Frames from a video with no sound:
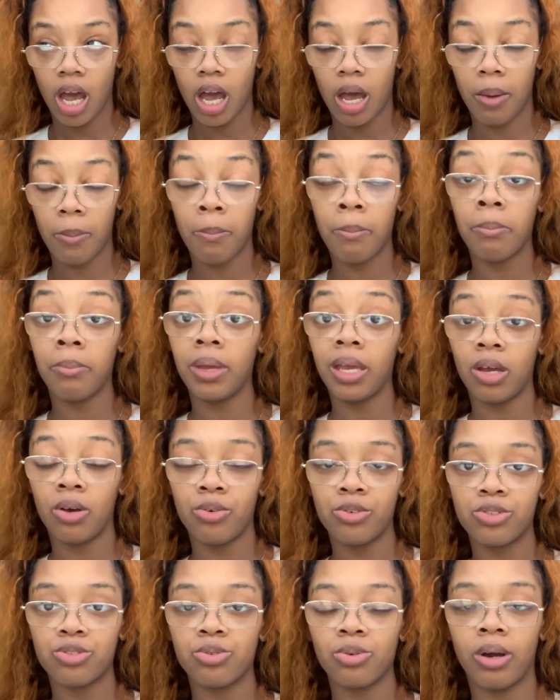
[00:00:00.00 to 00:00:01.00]

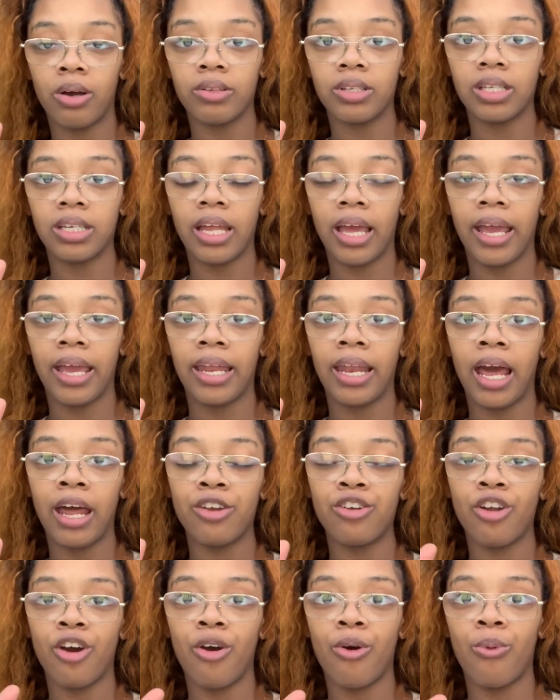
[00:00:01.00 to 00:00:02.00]
meals throughout the day. And I
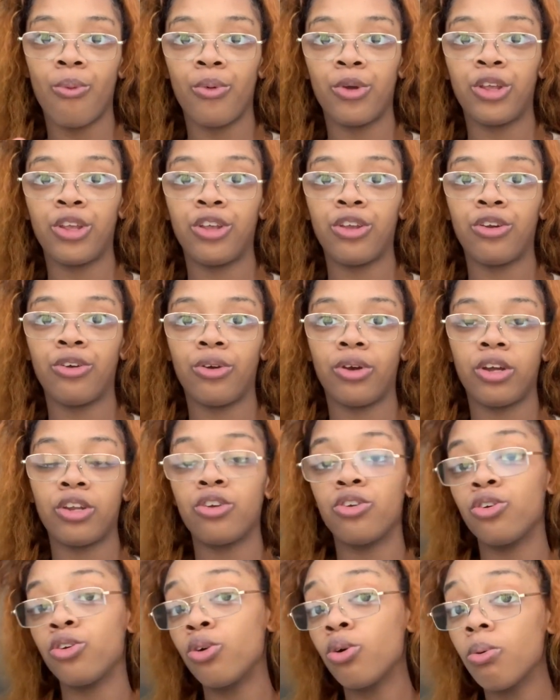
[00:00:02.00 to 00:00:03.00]
know when you're a
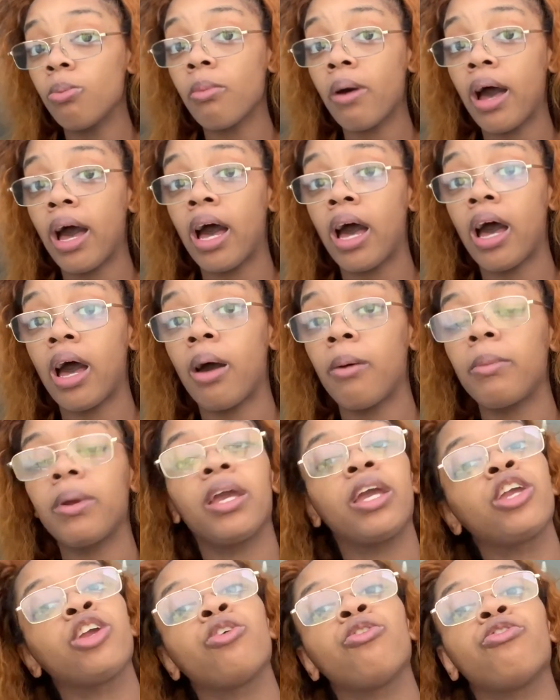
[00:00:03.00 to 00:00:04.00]
new mom
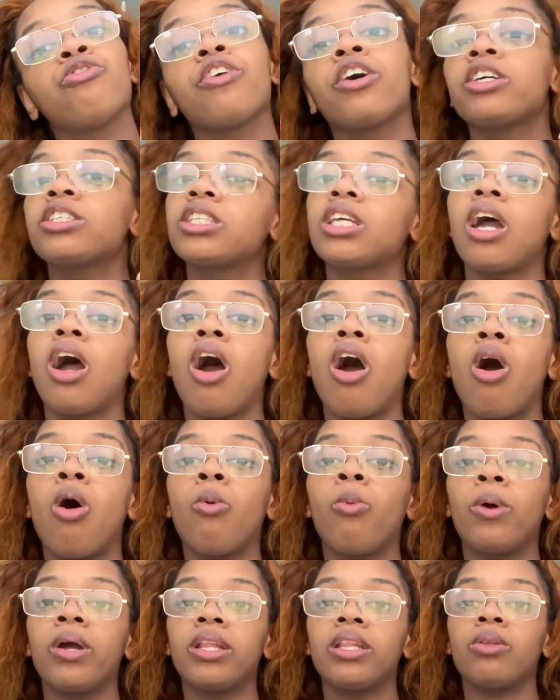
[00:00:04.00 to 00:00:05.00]
and you first get home
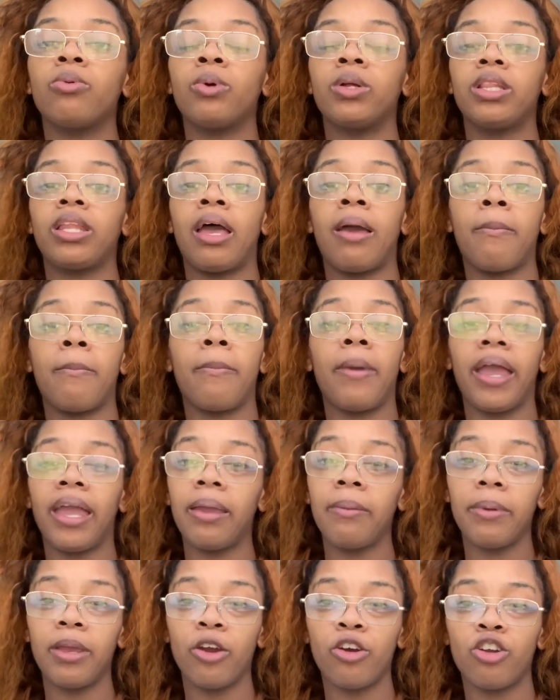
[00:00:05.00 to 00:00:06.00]
with that
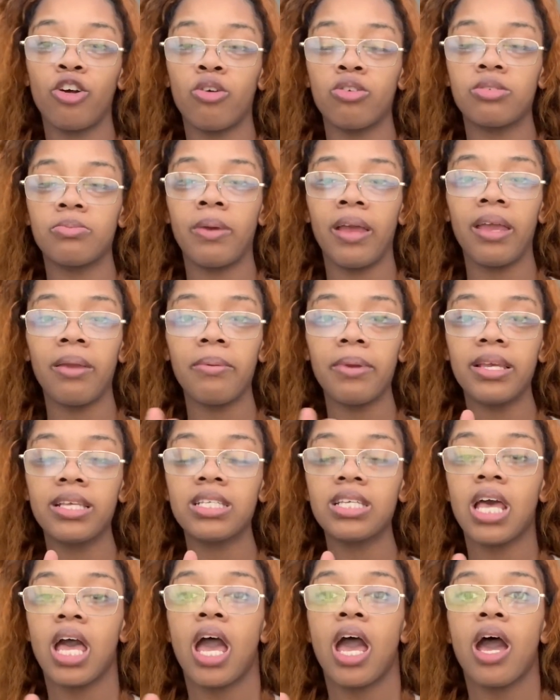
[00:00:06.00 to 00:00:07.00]
baby or those babies,
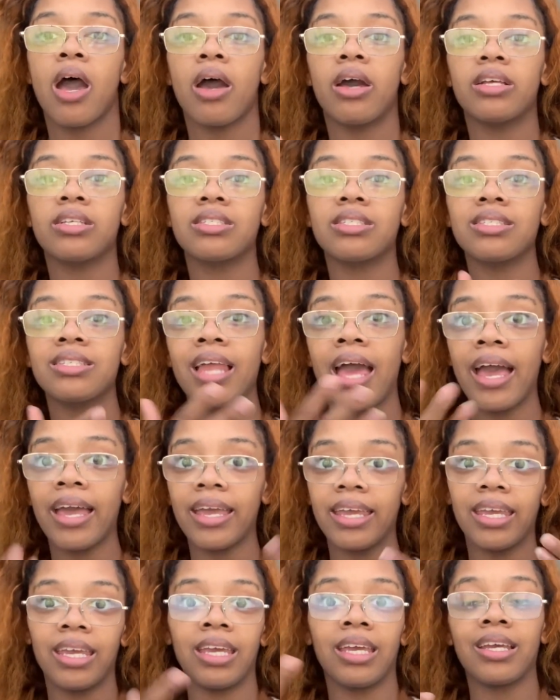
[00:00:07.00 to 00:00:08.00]

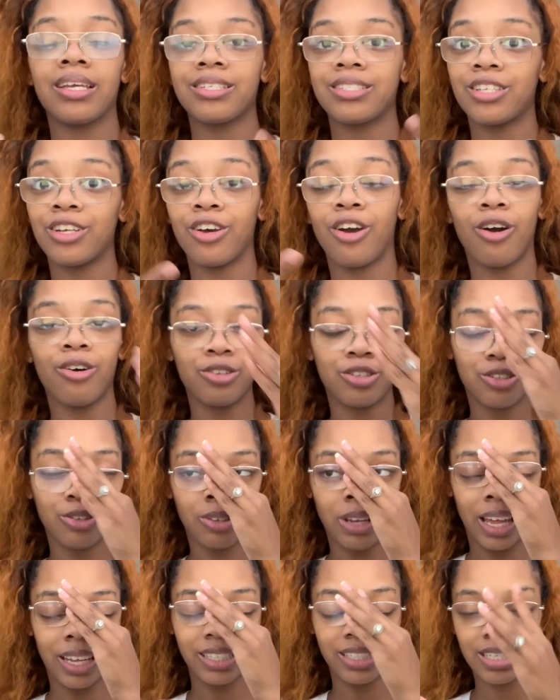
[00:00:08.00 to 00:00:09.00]
snacking is the go-to,
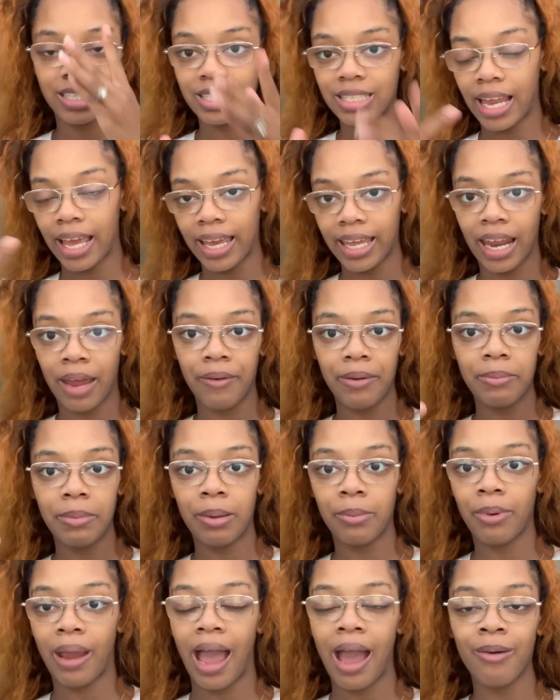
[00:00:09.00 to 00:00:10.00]
like just snacking. I
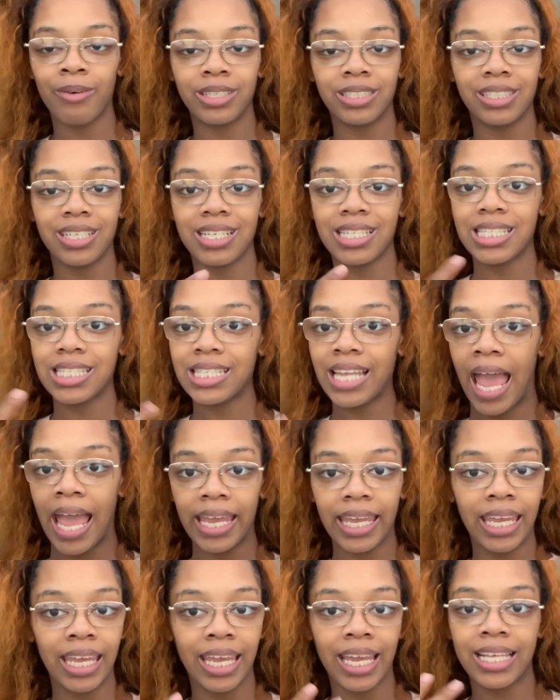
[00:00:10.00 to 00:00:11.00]
remember I was just
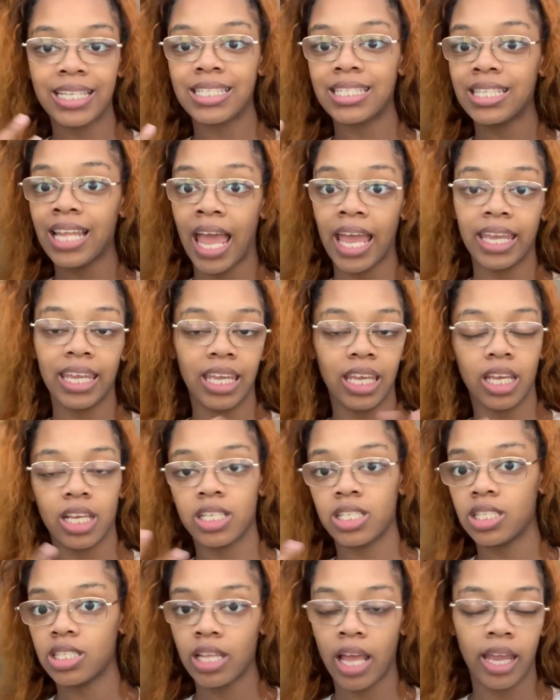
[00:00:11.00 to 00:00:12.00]
snacking and snacking and
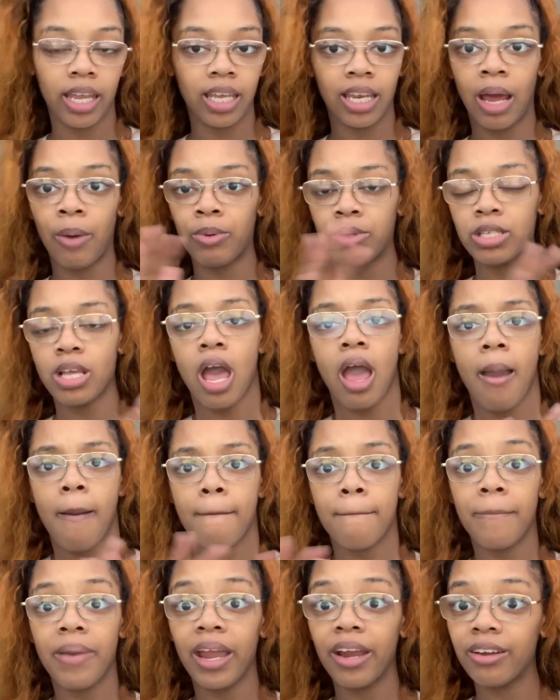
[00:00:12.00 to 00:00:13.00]
snacking. I was
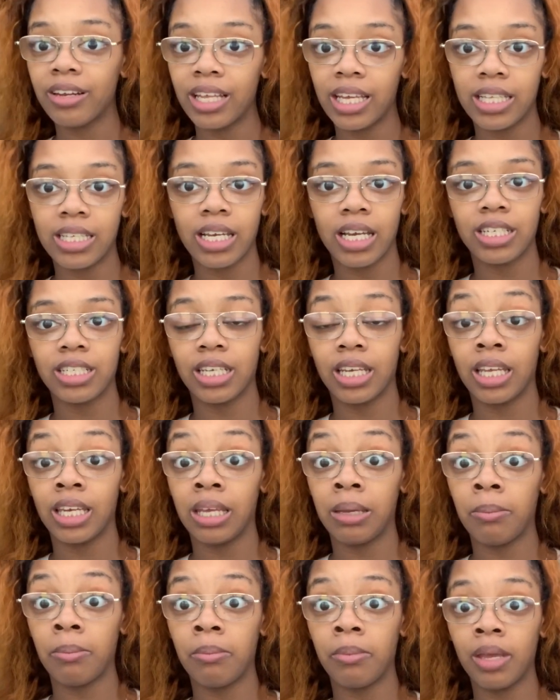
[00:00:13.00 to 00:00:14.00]
barely touching any
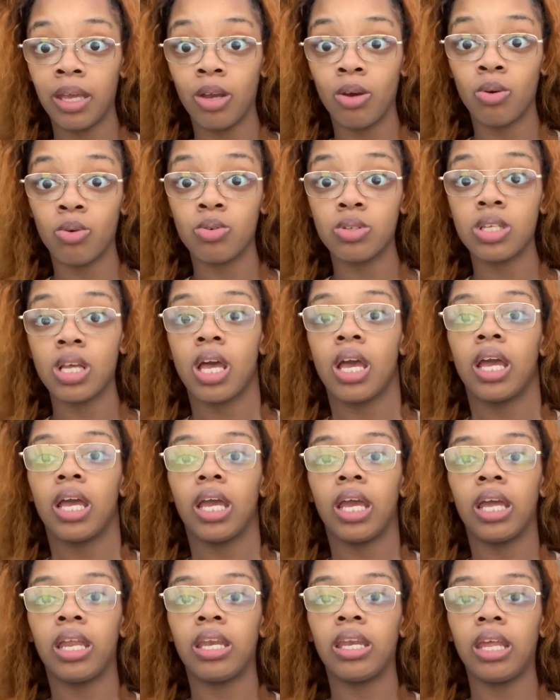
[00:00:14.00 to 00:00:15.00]
meals.
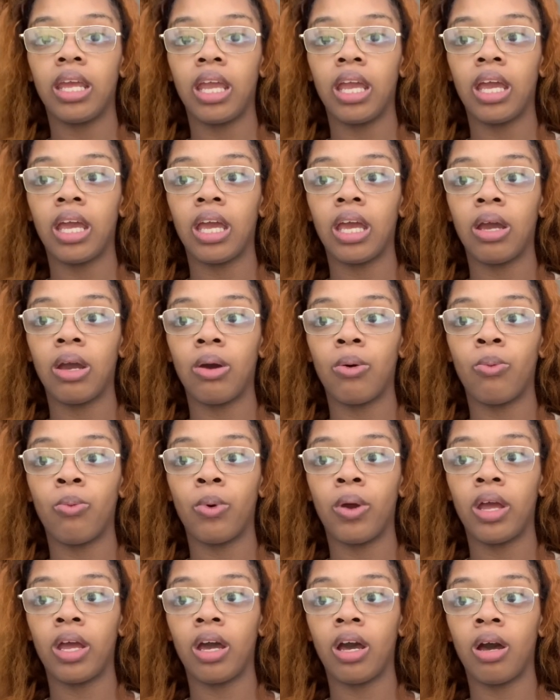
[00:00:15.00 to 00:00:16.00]
And then
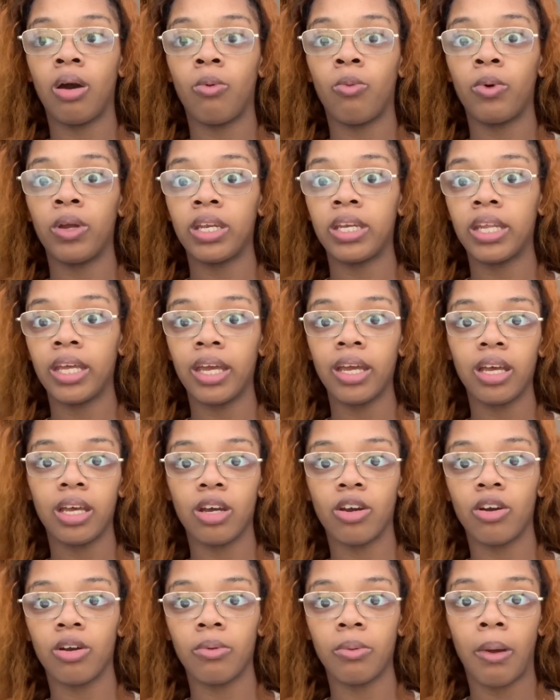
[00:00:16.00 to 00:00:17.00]
when we did
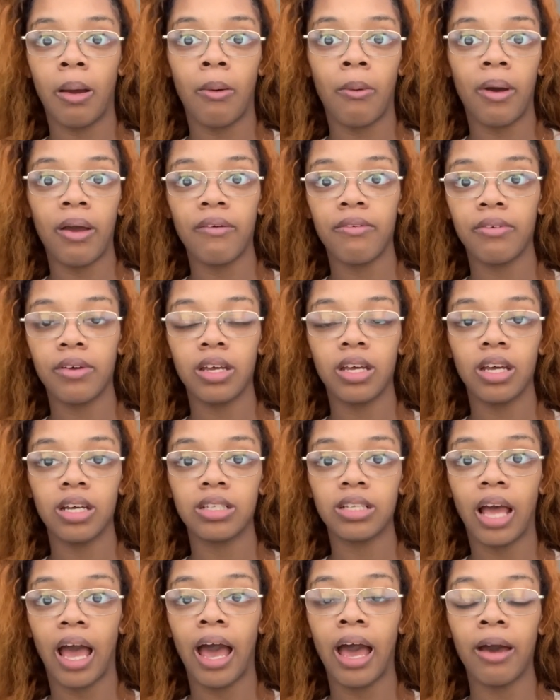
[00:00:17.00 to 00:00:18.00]
cook, or when my wife
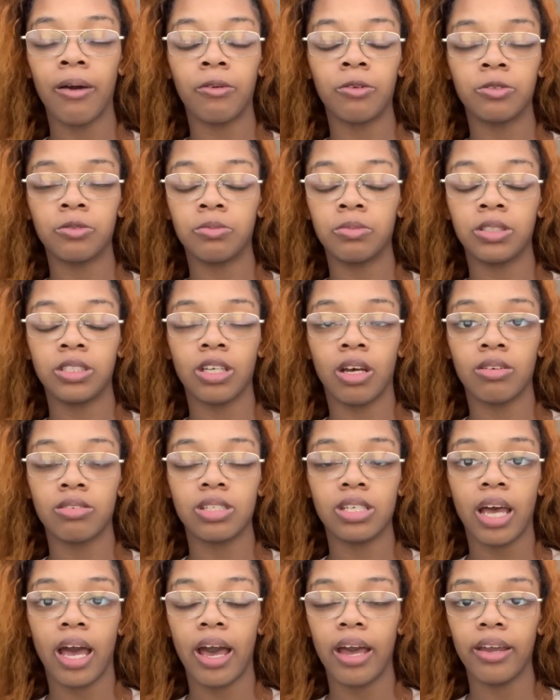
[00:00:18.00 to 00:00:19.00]
cooked, I would be so
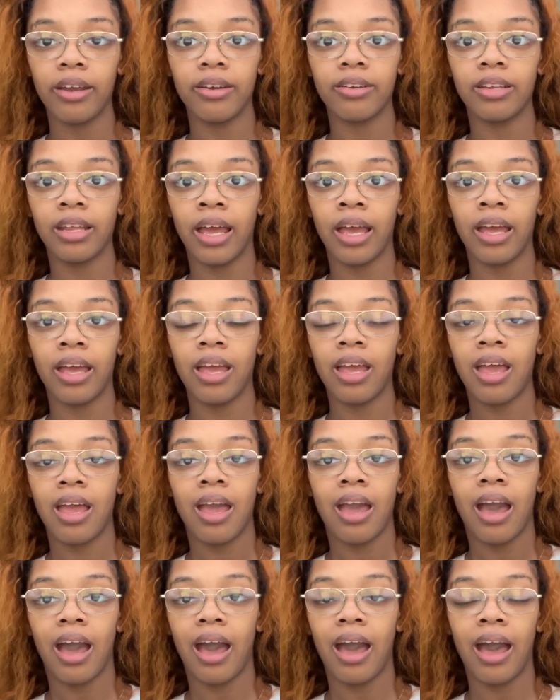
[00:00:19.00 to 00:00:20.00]
tired that
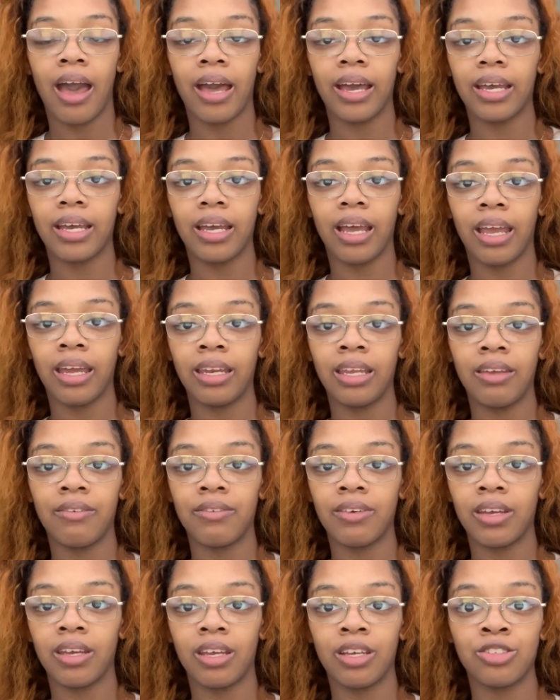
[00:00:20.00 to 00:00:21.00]
I can't
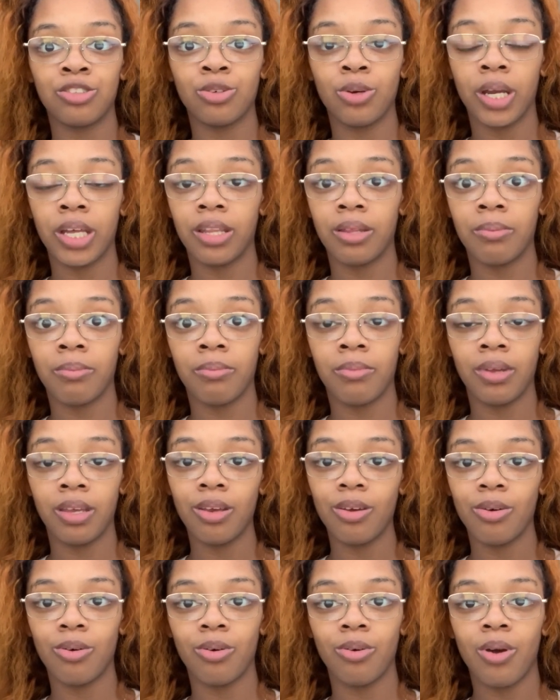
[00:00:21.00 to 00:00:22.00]
even enjoy the
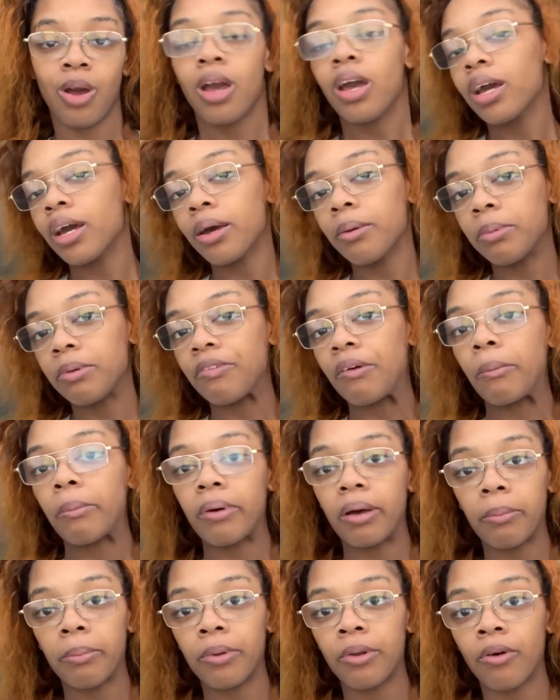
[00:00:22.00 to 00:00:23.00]
meal. Could be from
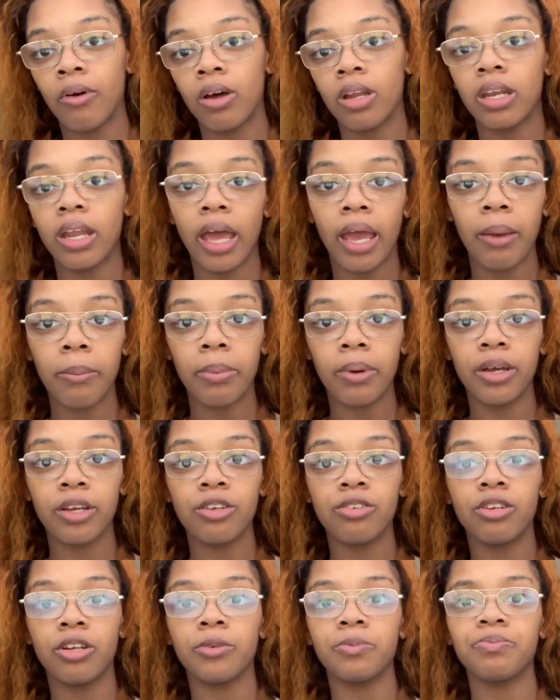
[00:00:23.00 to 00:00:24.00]
pumping all day, but
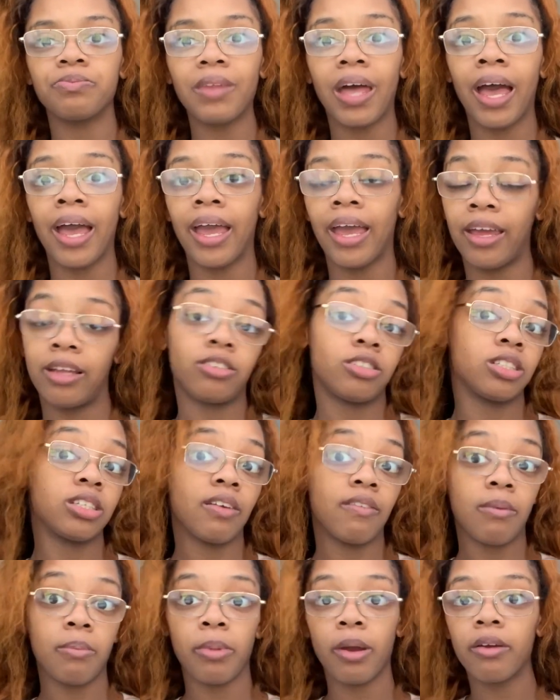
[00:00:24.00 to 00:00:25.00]
you know, I had just
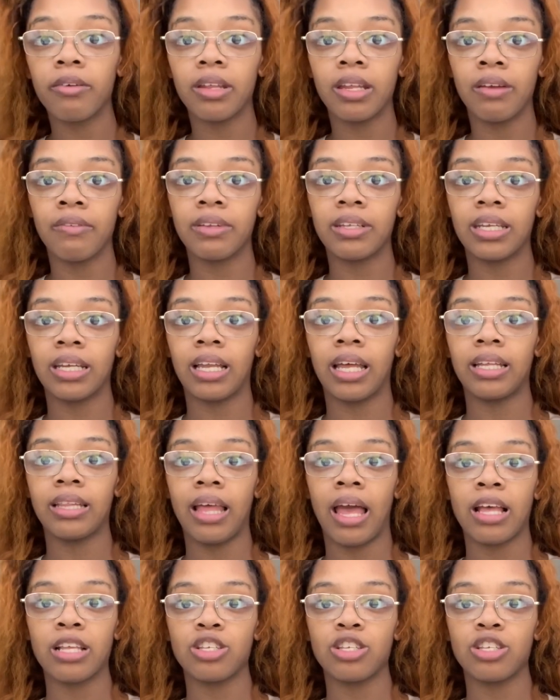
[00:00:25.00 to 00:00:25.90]
given birth and everything like that.